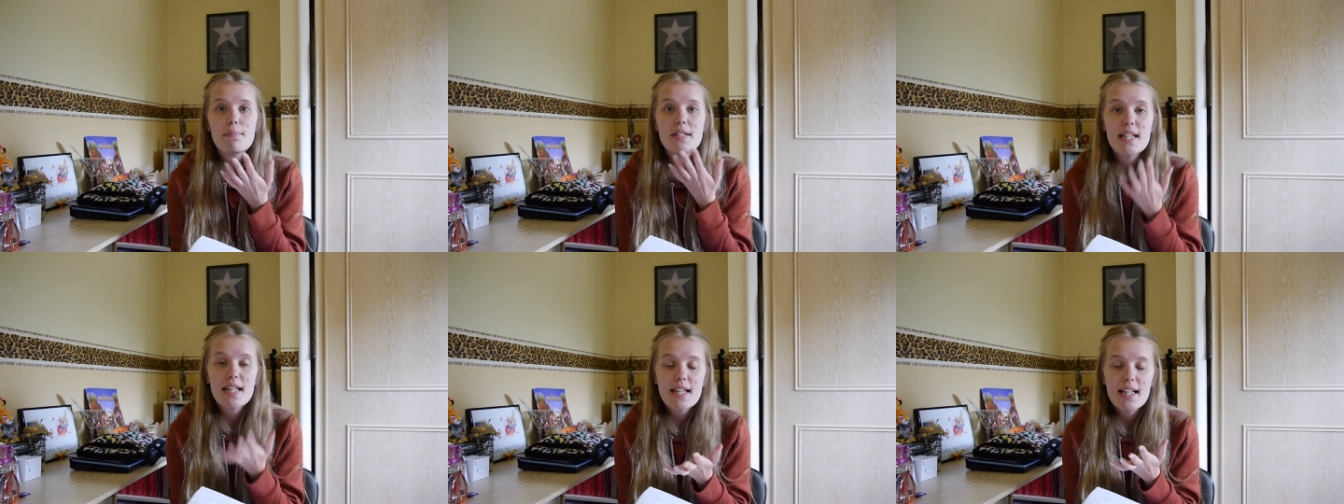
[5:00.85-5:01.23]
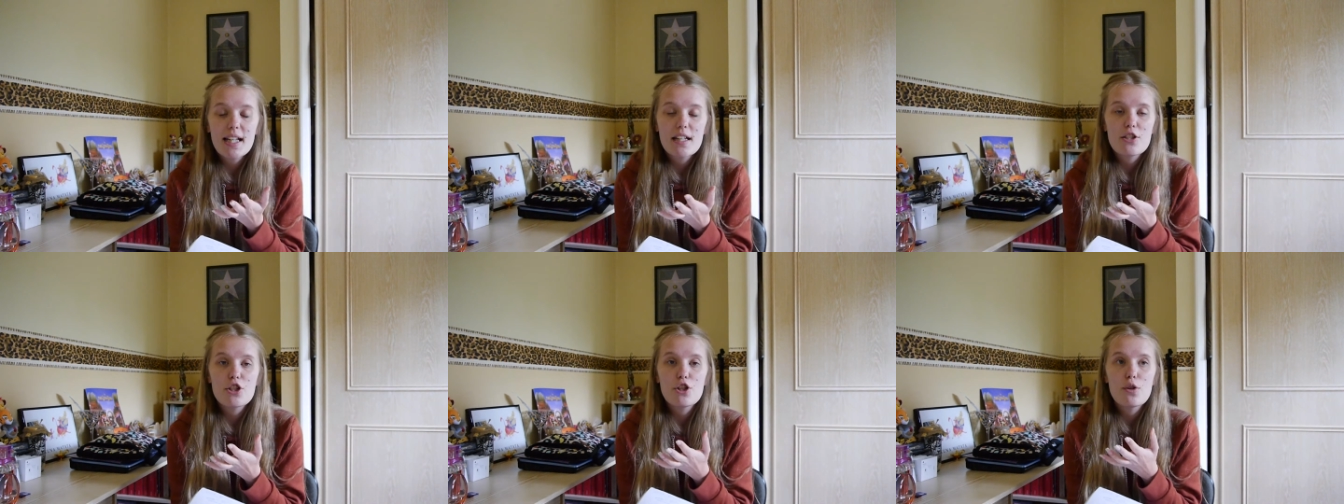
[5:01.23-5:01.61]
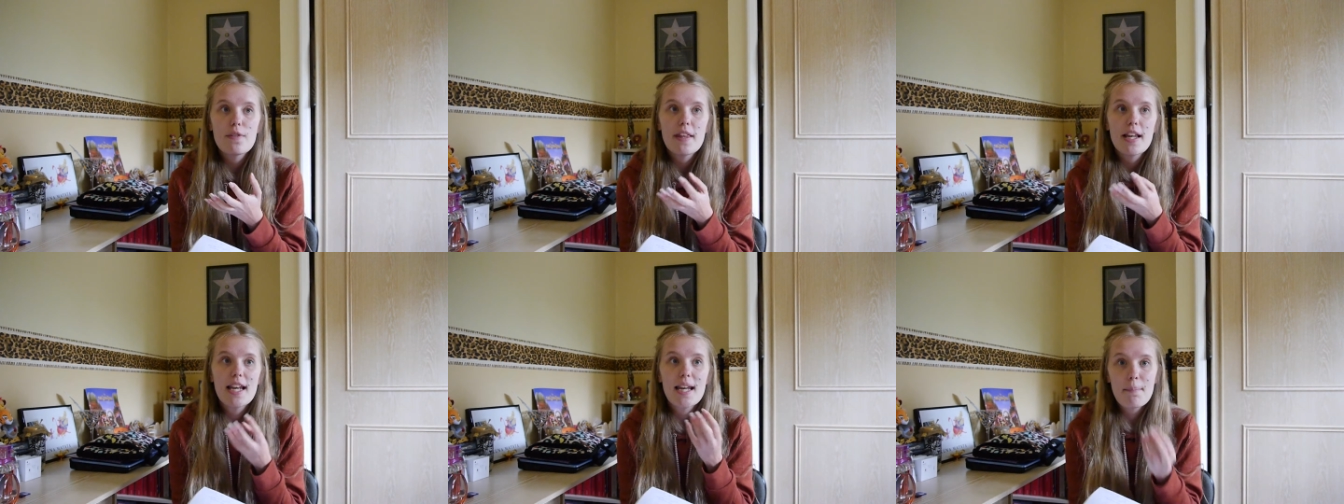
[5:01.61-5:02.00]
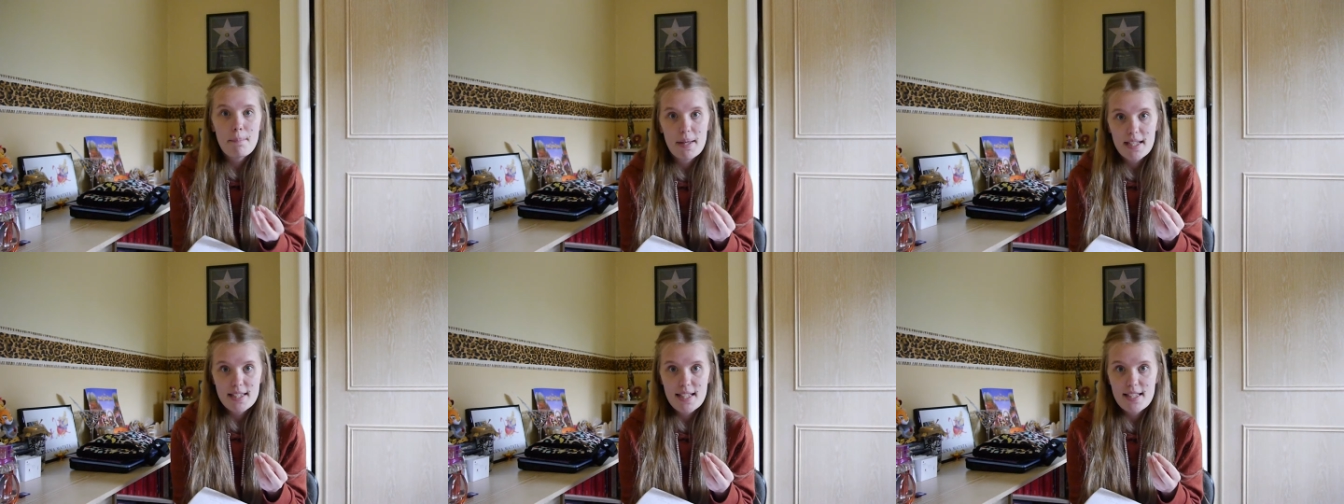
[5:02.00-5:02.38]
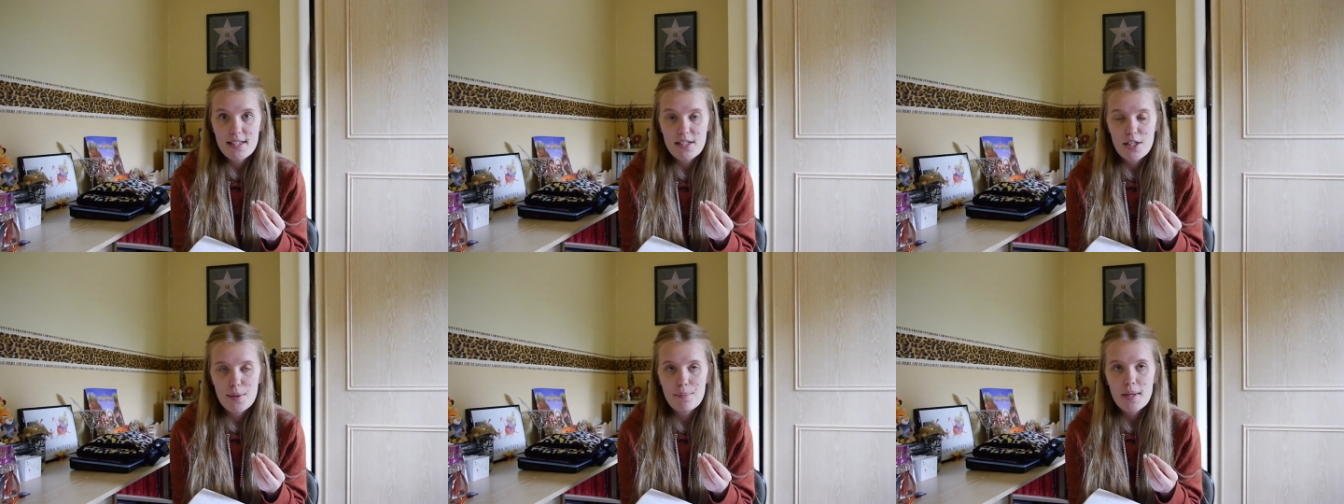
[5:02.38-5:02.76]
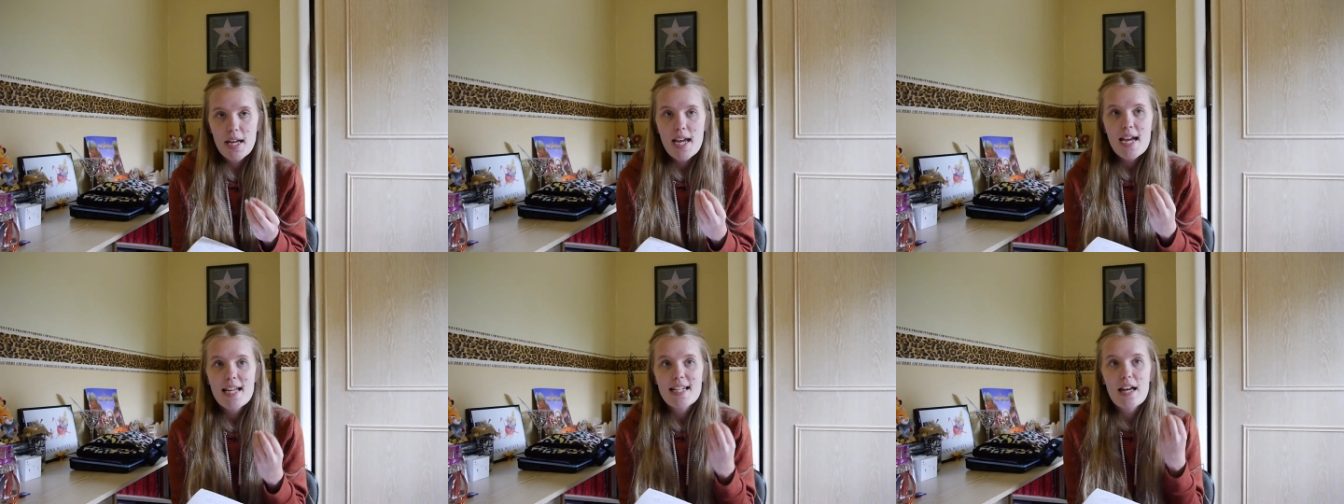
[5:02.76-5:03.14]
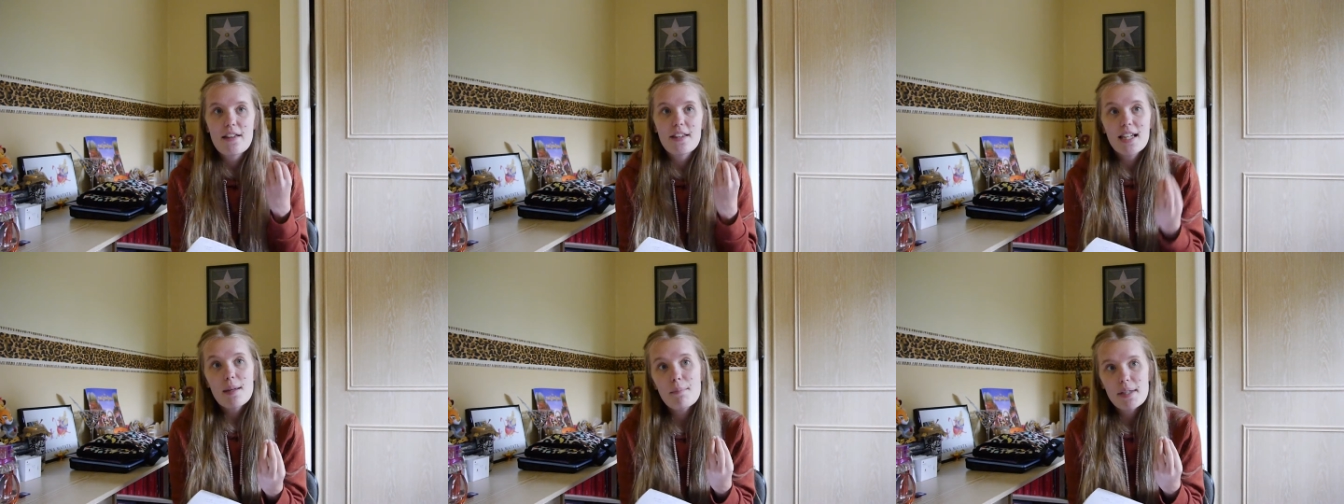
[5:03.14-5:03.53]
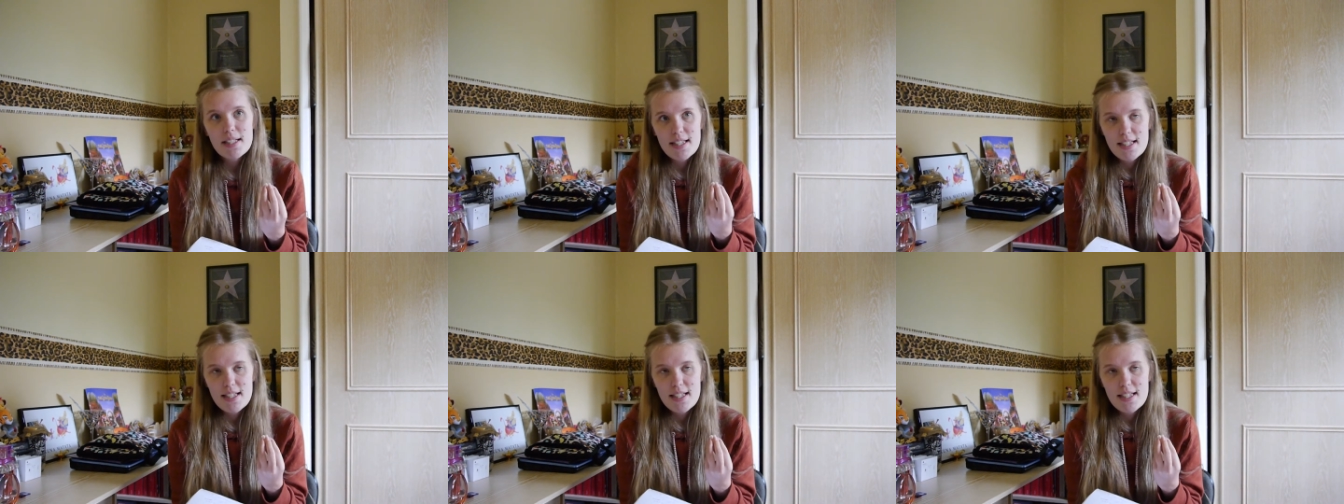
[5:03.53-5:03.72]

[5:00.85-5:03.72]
particular to the limbic system. Now the limbic